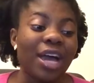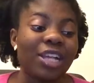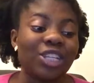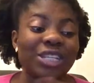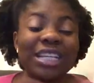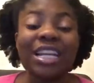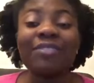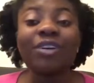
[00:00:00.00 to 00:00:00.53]

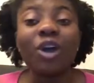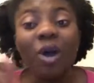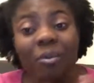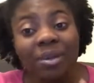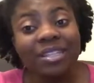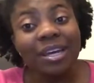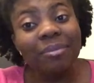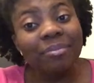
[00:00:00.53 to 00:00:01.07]
just leave a
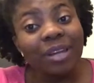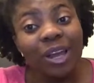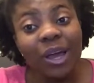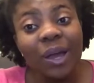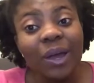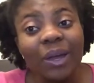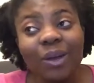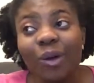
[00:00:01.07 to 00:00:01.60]
comment down
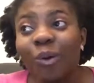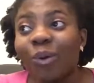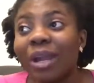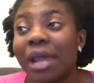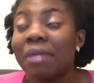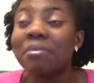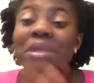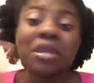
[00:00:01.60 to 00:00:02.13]
below
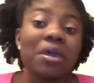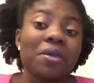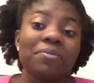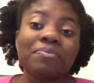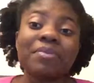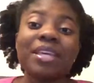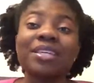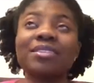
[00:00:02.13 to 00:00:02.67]
or let me
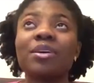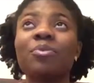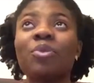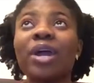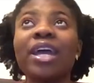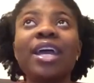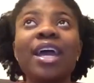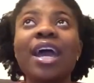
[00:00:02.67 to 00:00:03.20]
know in some
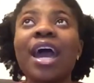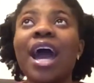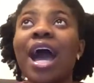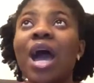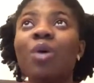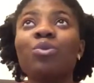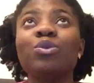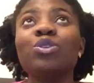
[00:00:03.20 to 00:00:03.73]
way.
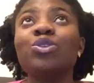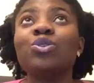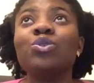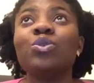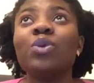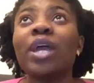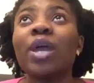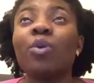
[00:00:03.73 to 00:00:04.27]
I will
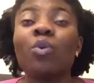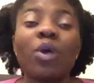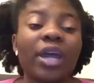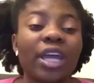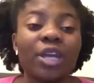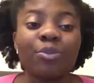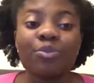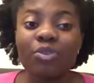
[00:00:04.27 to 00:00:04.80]
do a
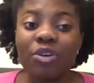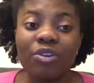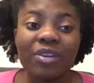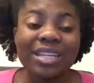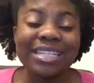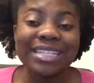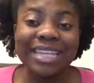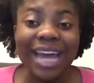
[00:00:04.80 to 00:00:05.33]
work in
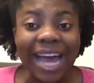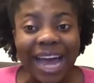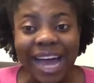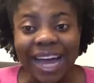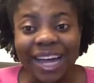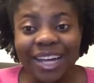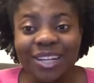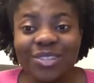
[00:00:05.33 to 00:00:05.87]
progress
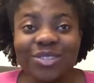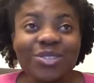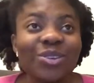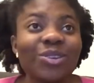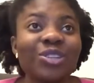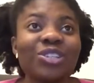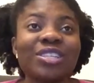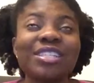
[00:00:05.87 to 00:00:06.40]
tag
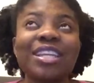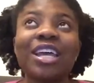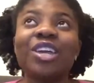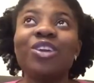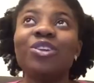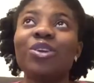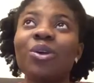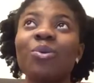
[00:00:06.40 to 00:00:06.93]
soon just to
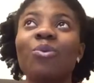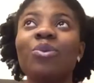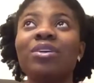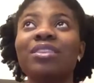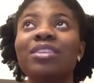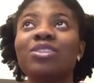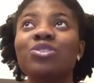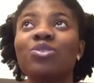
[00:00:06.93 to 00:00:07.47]
let you know
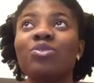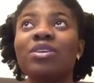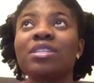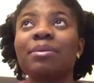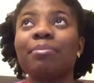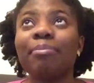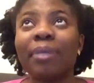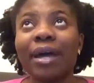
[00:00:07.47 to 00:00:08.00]
what the story
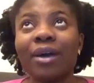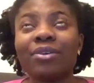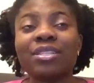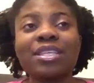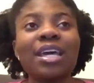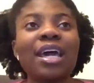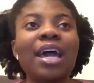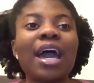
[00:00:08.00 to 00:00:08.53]
is
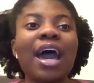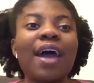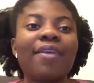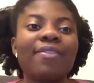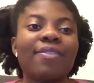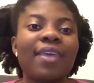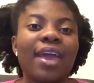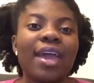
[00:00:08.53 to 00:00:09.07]
about,
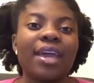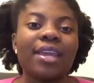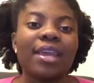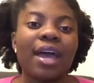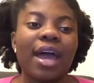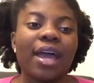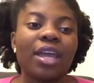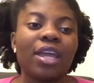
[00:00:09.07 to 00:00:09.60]
and
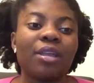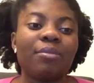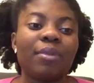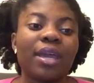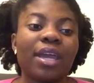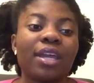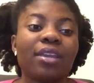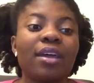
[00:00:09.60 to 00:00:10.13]
then I can
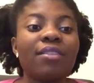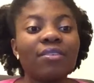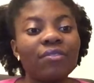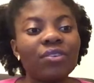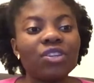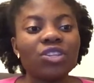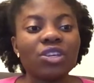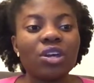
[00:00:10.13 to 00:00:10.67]
make another
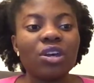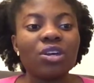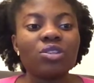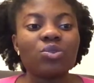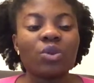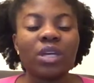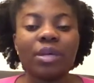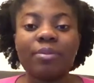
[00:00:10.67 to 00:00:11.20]
video
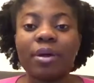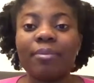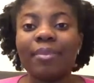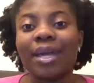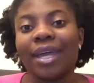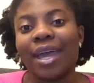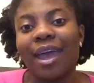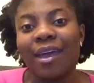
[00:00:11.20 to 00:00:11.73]
talking about
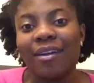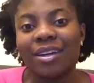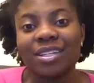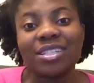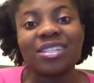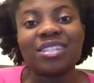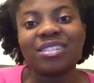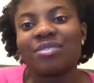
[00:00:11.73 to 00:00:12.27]
my
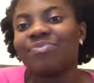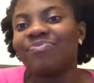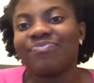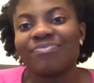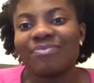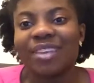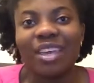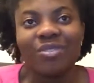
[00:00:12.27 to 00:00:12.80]
characters
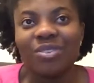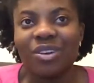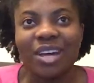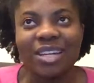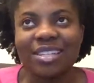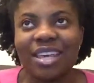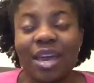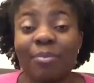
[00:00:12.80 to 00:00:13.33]
if you
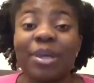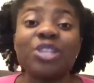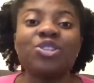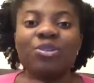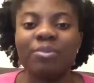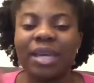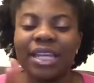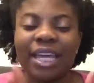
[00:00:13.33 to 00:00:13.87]
guys care, my
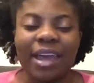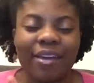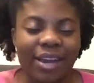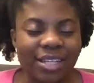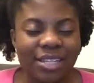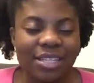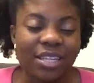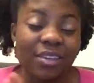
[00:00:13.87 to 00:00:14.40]
2 main
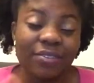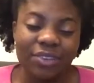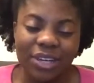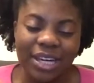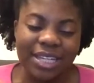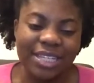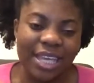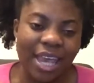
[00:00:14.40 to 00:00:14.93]
characters, if you
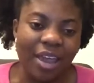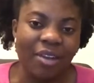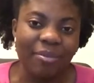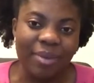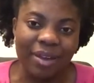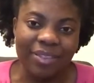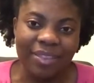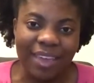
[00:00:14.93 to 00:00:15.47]
guys care
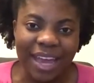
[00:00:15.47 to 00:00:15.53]
about